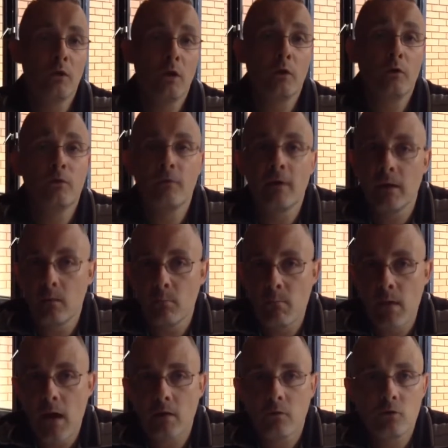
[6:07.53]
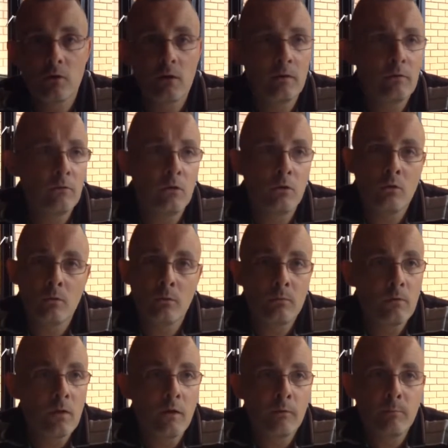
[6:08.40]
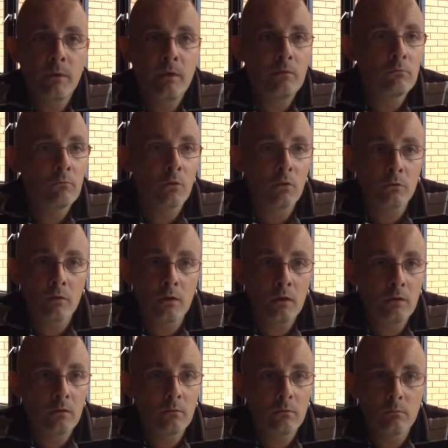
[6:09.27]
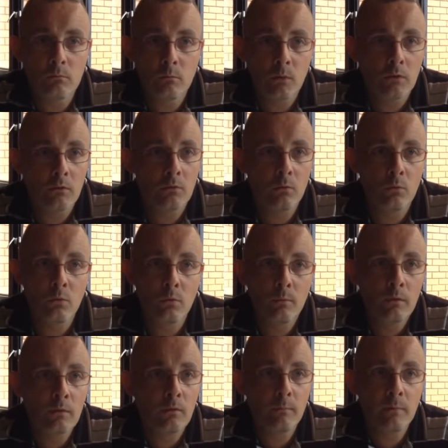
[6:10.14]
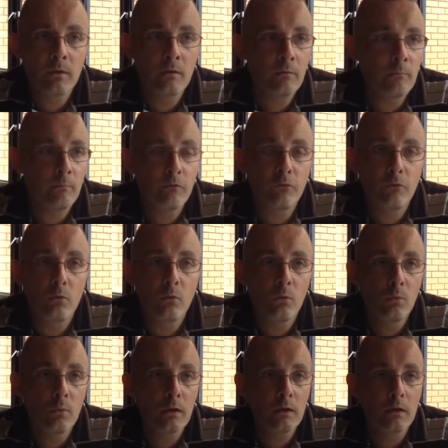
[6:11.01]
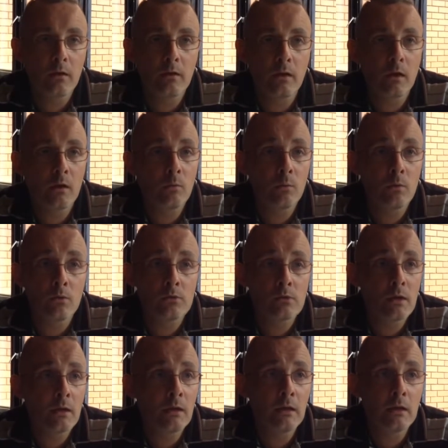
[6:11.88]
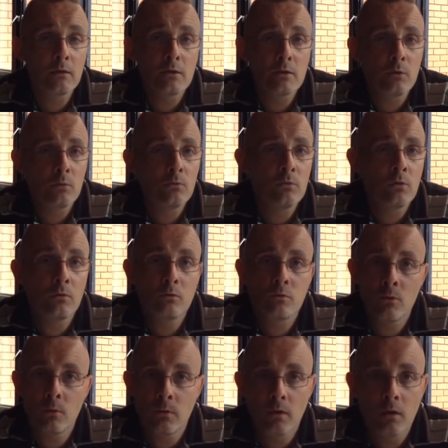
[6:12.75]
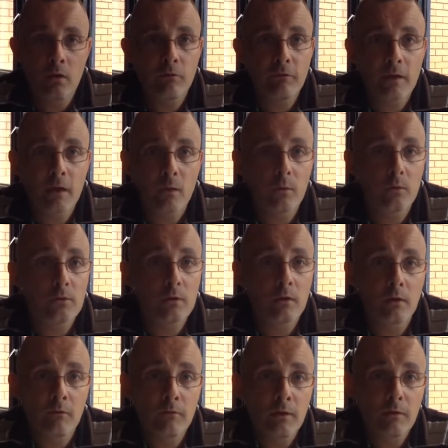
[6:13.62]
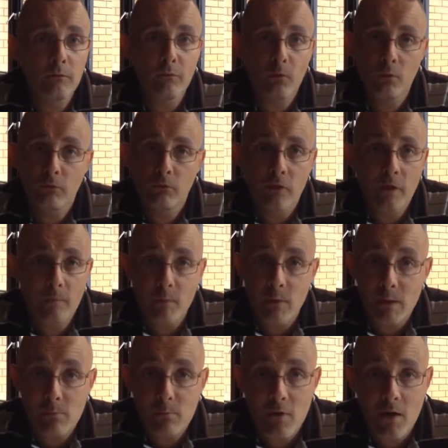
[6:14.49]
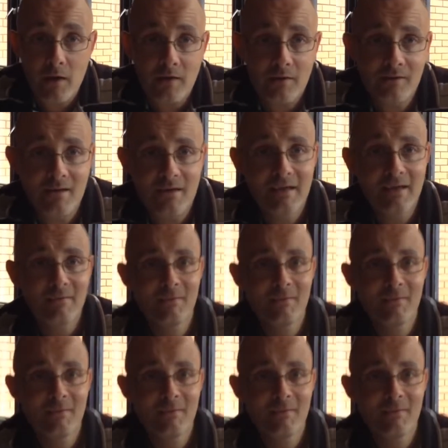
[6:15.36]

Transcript: know you've had a match. I beat Rod in one tournament. I beat him 4-1, I think it was, and it still took 2.5 hours, and I've had 4 frame-winning breaks.